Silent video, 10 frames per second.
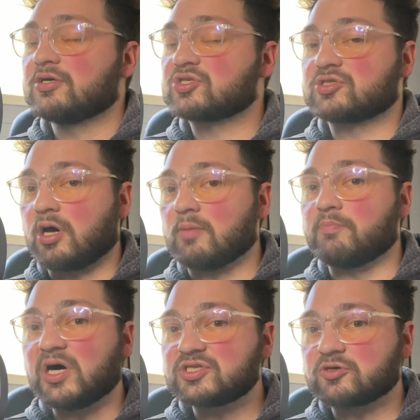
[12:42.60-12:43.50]
saw
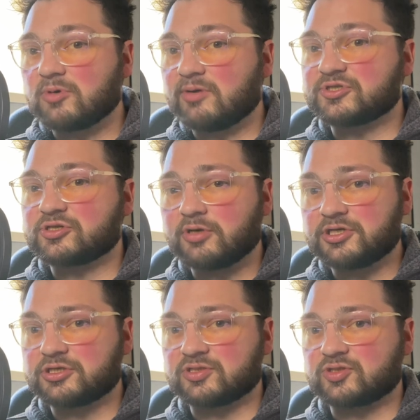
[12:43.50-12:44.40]
Buster Well
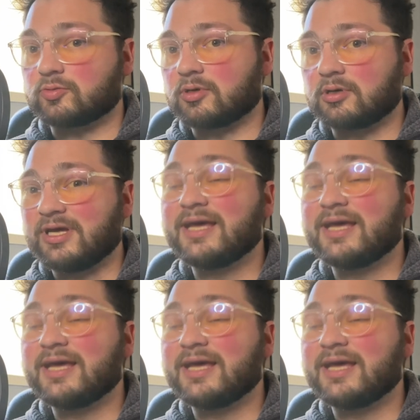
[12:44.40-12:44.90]
Destruction Sword,